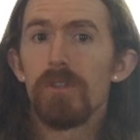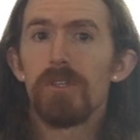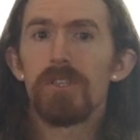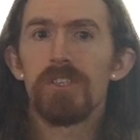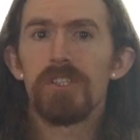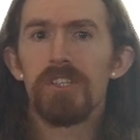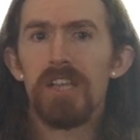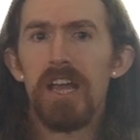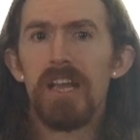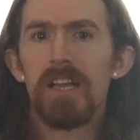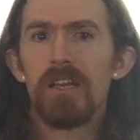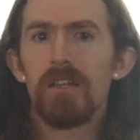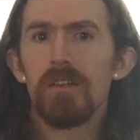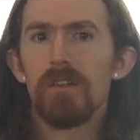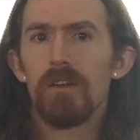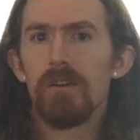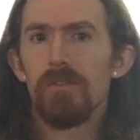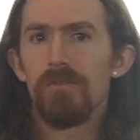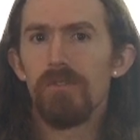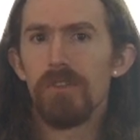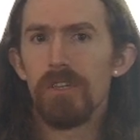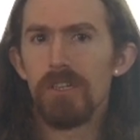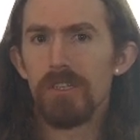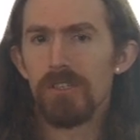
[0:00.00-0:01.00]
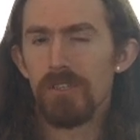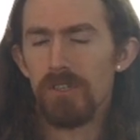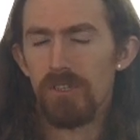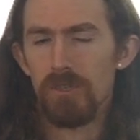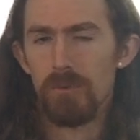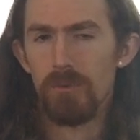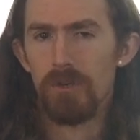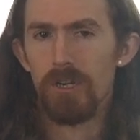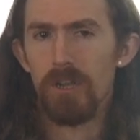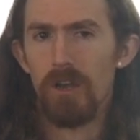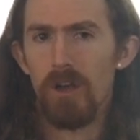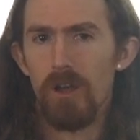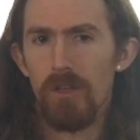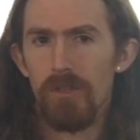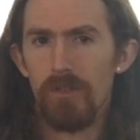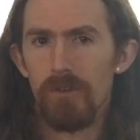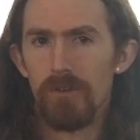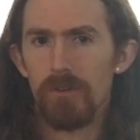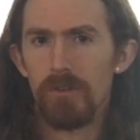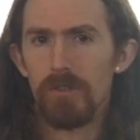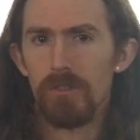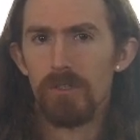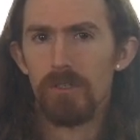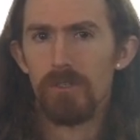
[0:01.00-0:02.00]
second of these three
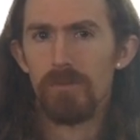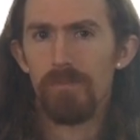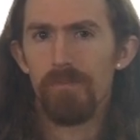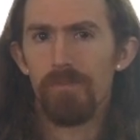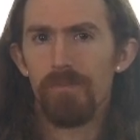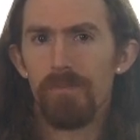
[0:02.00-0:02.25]
authors